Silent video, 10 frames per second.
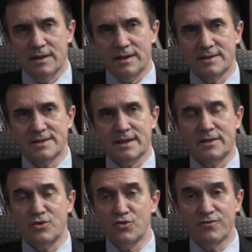there is a
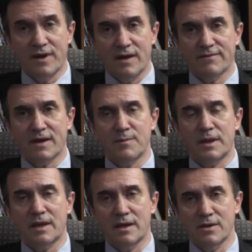new valve
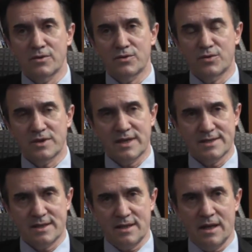coming out which
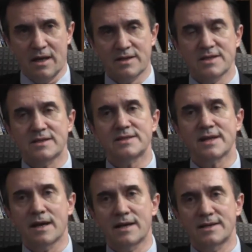has a larger
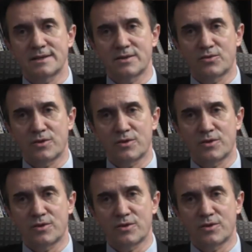size,